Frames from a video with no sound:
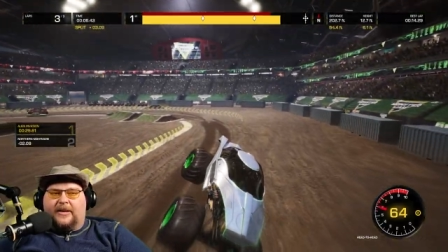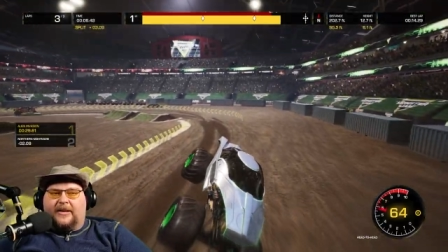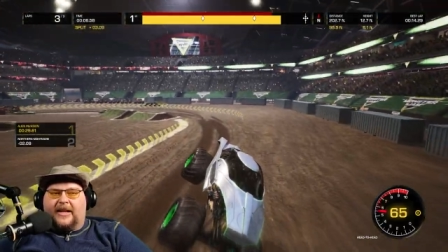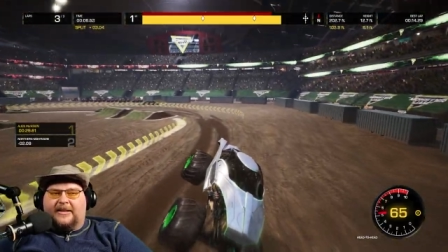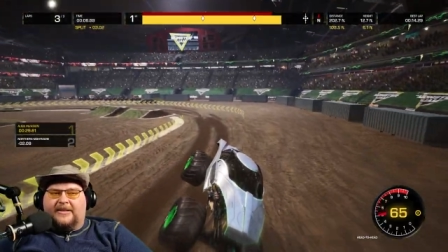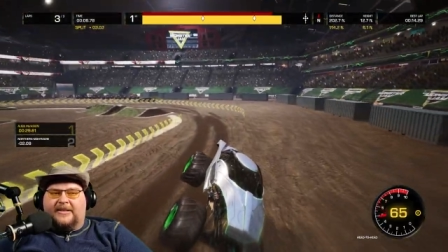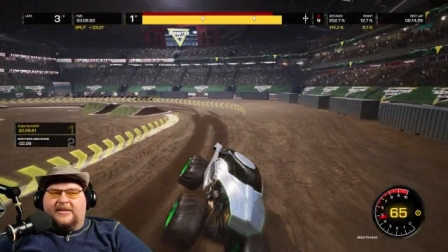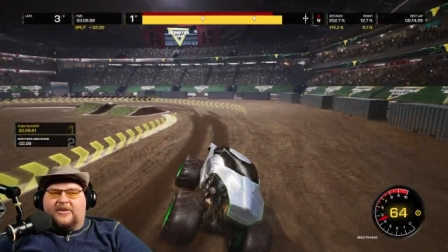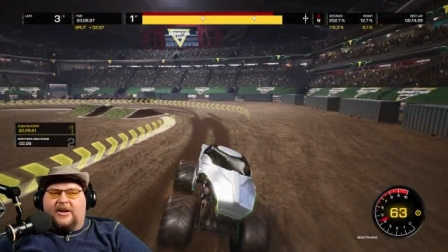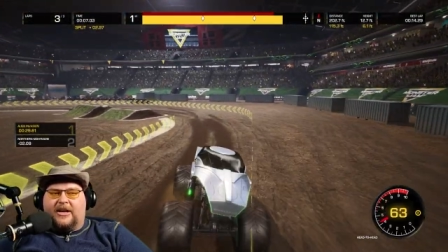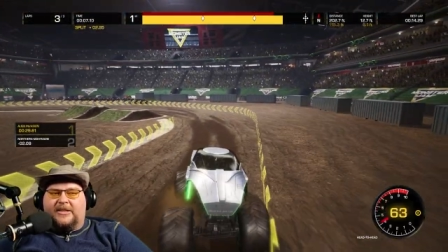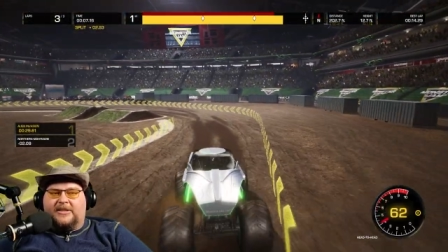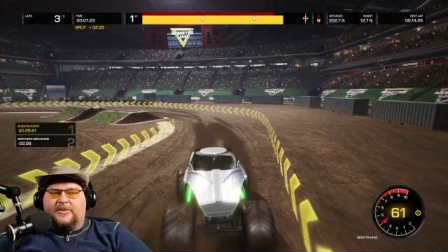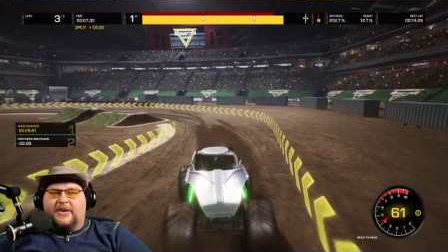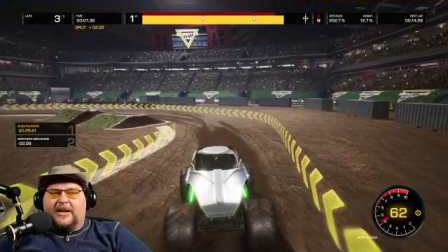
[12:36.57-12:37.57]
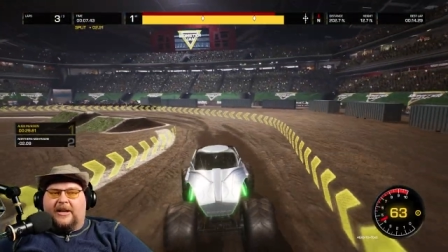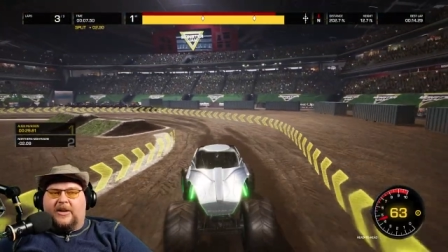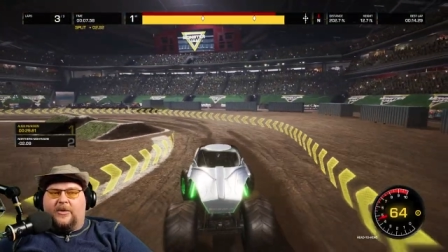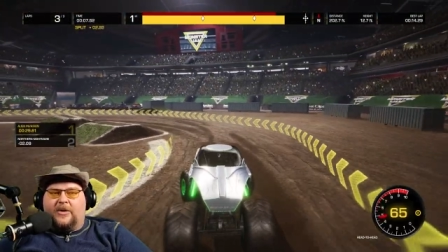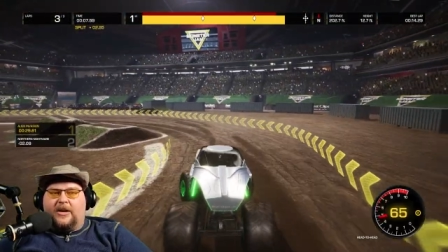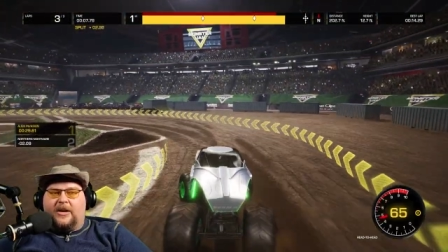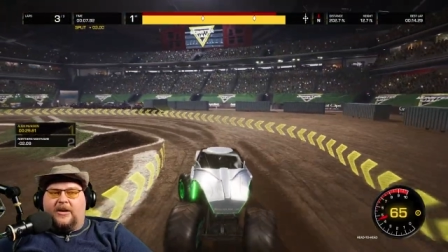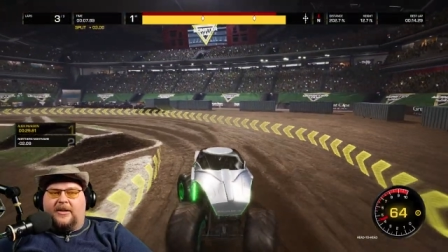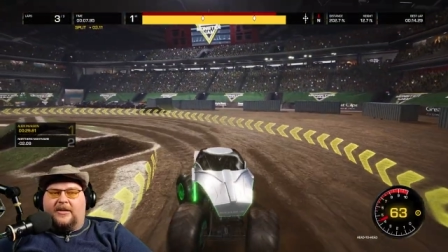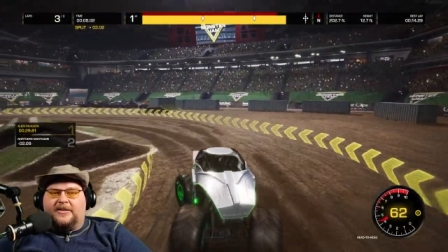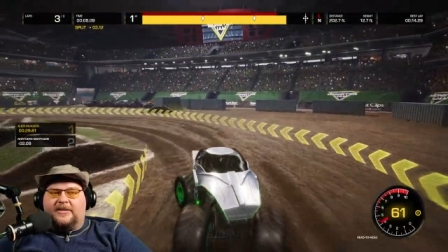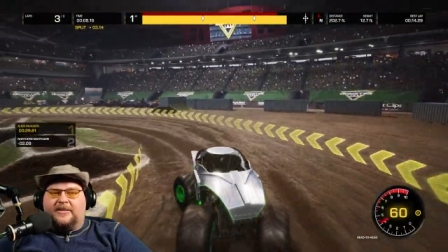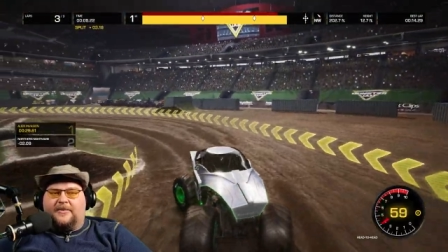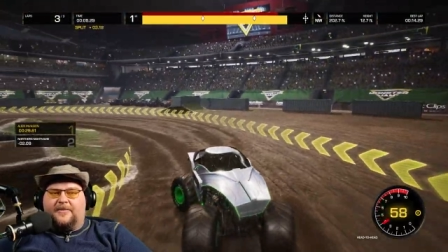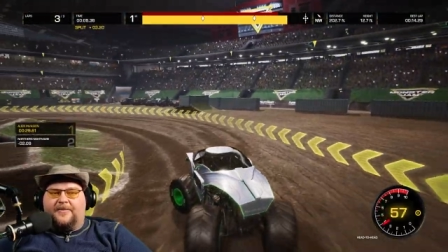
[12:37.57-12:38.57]
I'd like to try and swing it going to, uh,
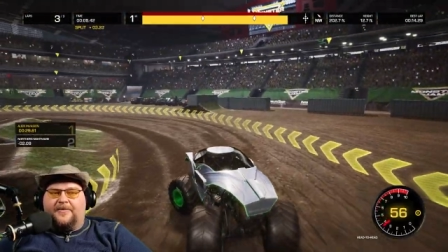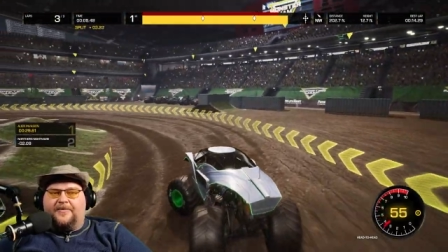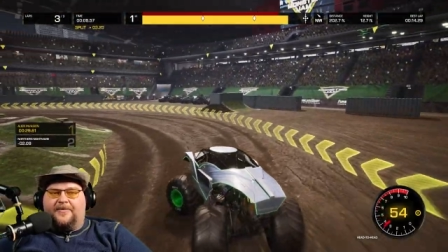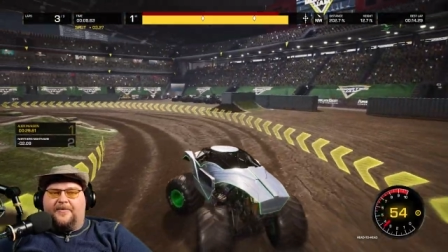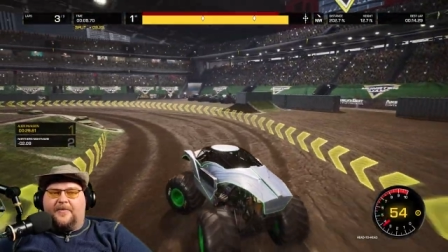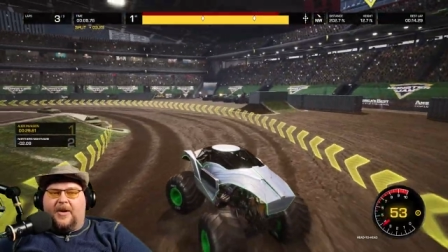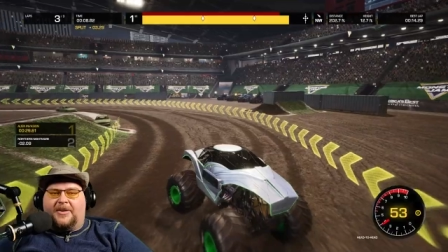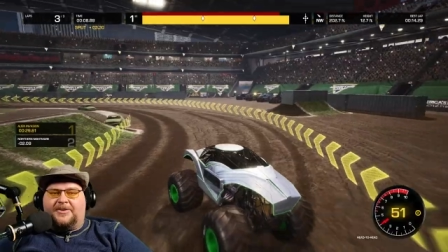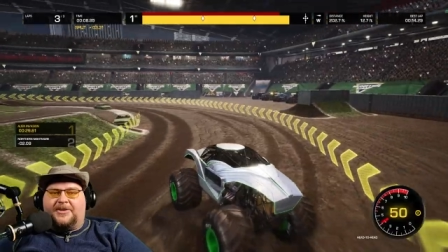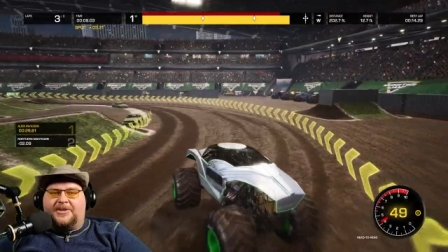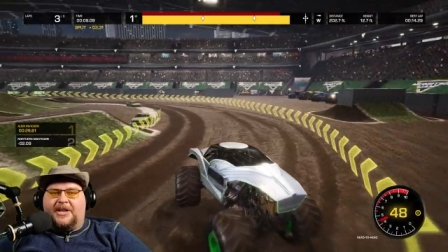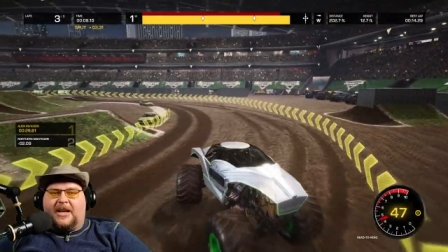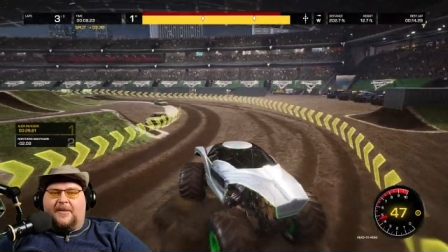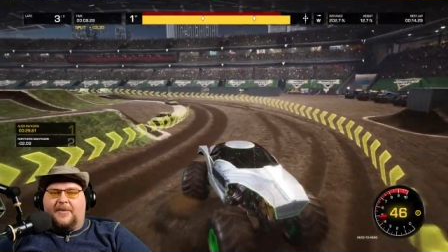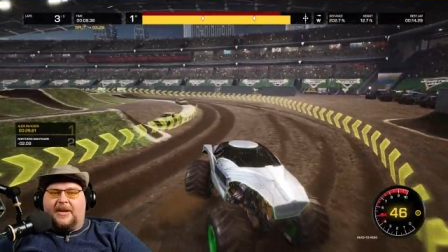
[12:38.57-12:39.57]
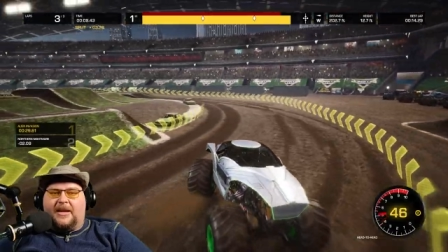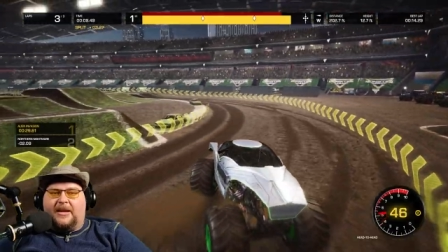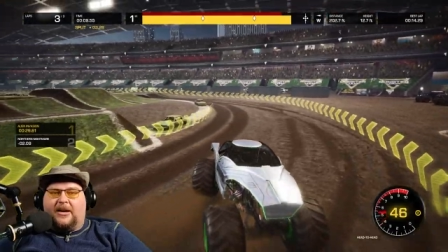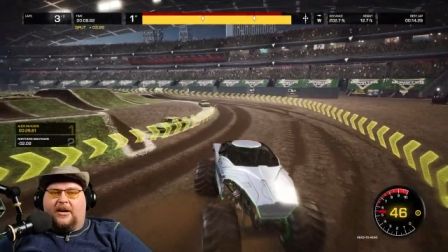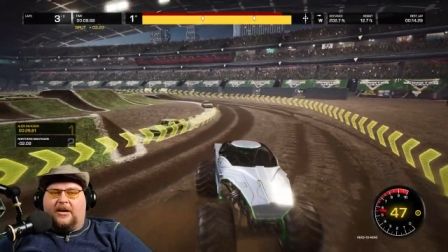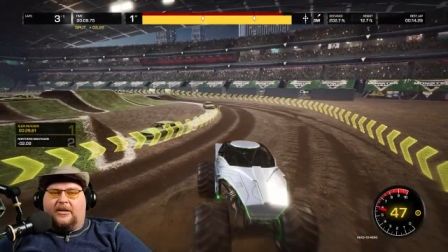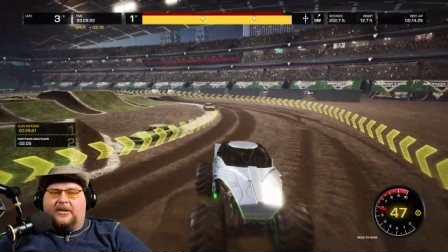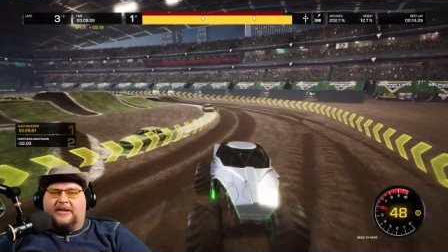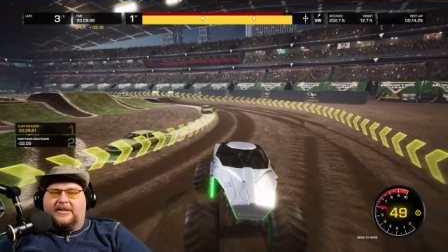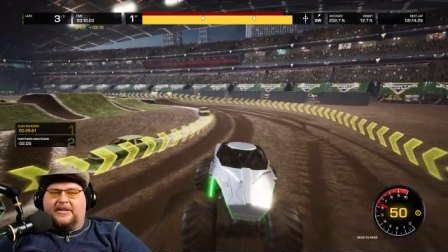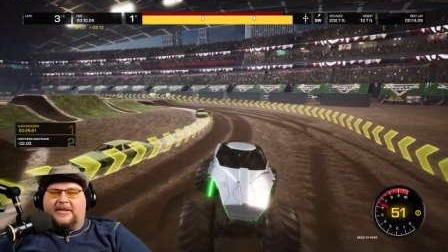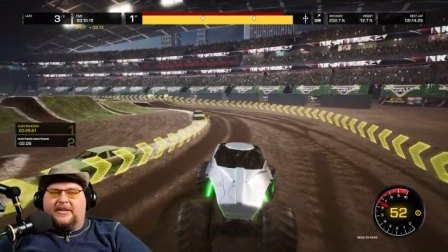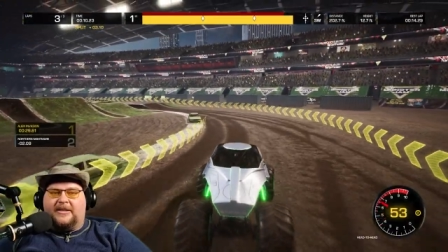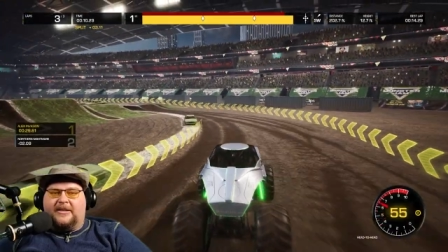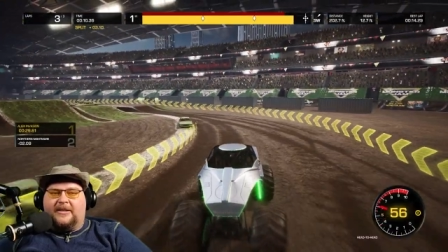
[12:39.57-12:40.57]
to Monster Jam in
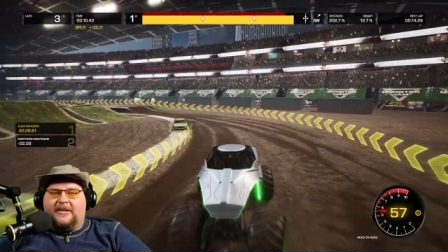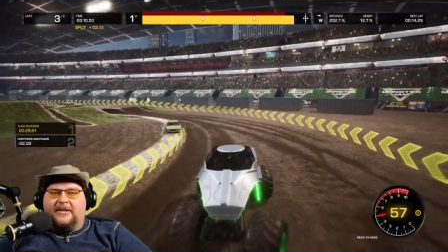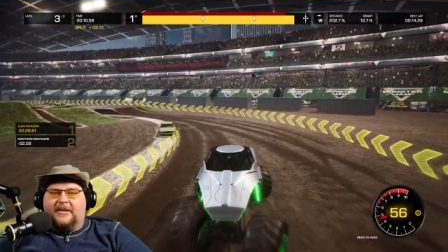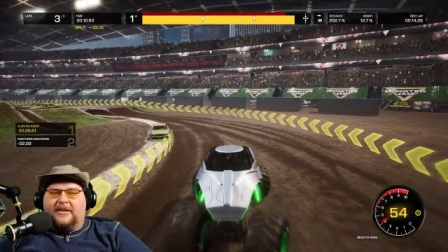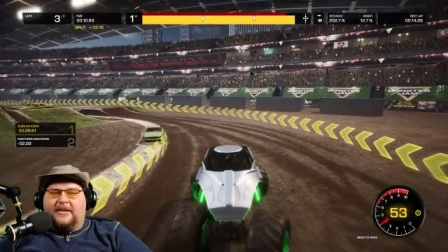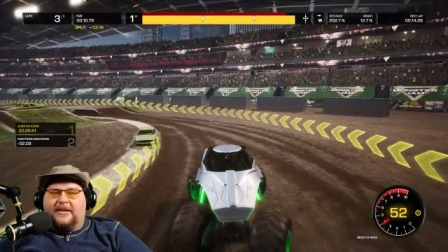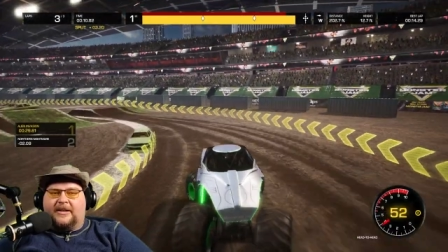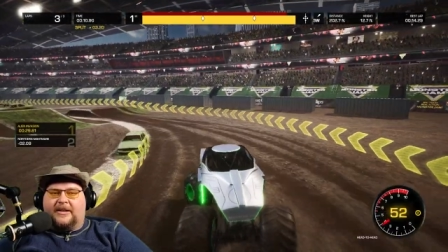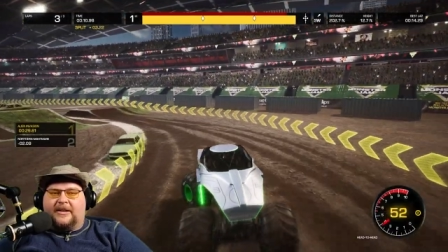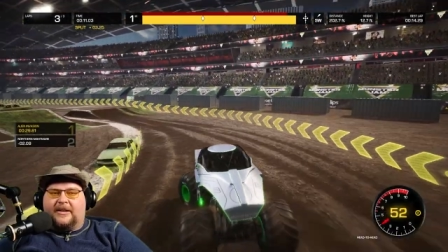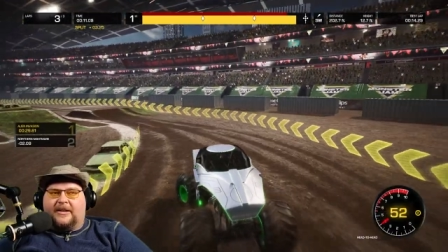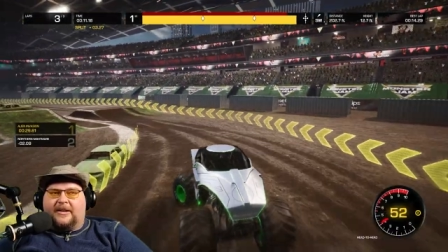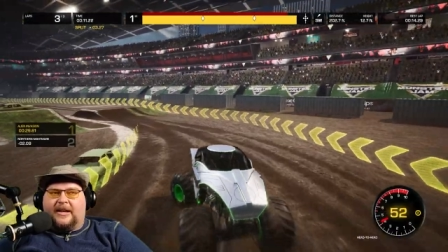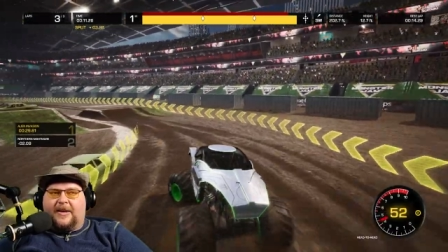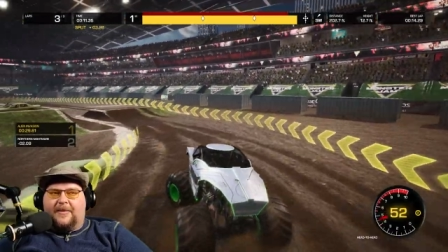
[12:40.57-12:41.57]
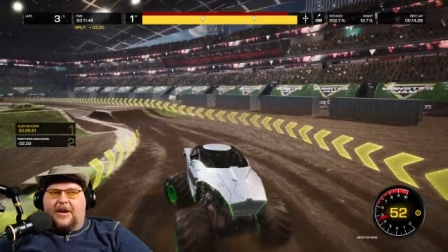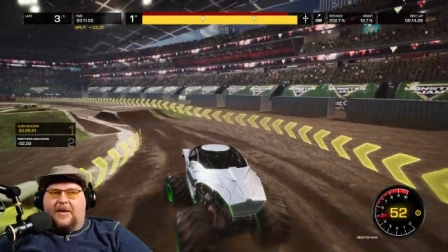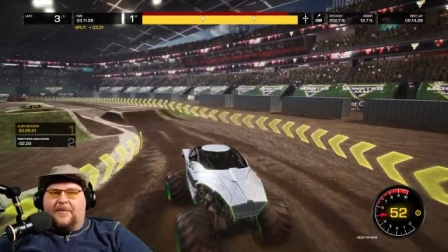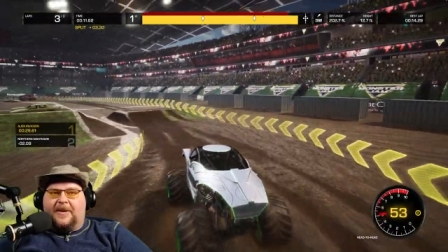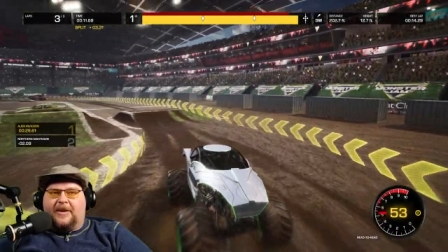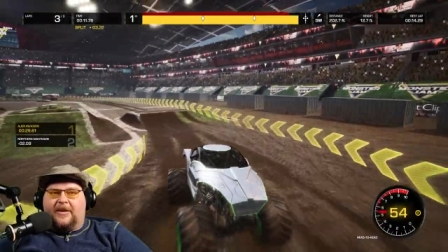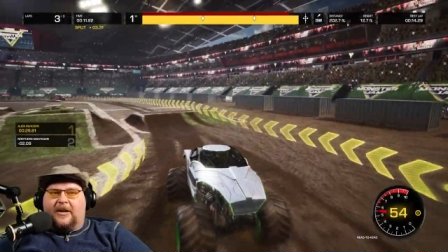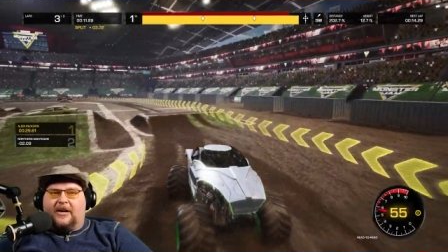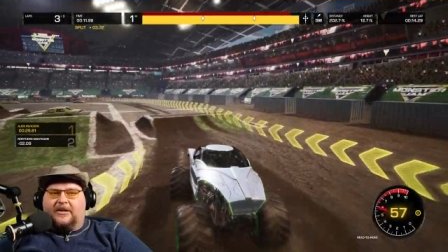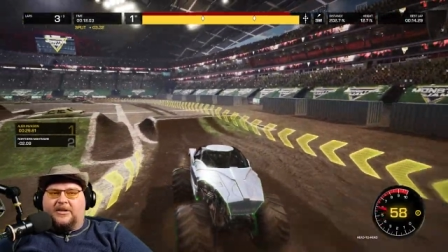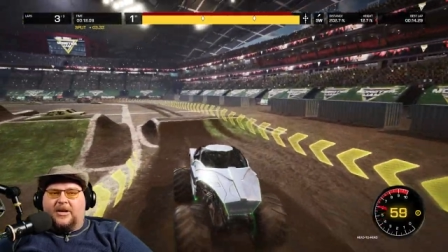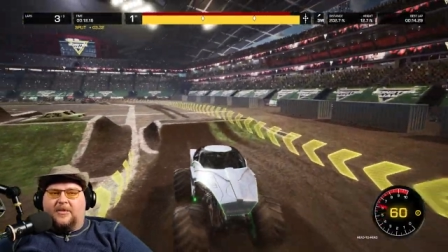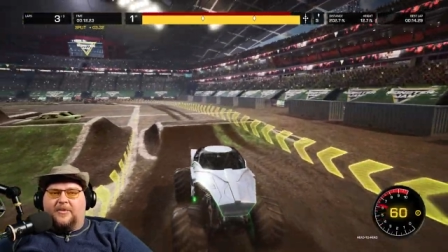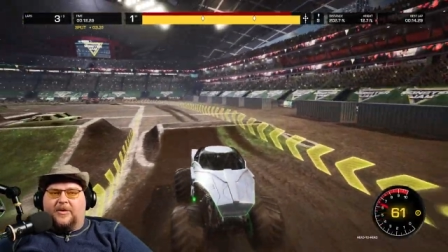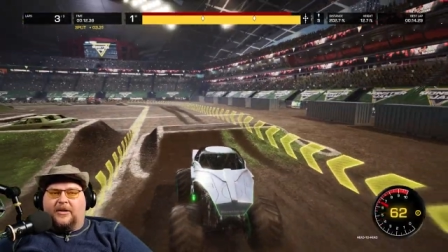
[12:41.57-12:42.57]
Arlington coming up here in
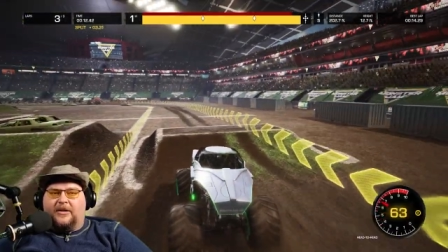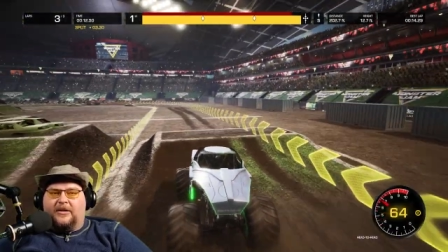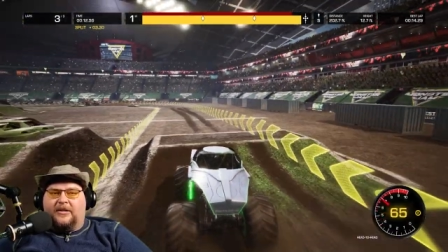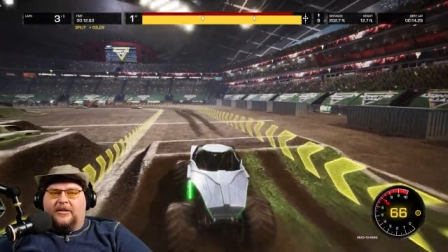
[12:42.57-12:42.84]
October.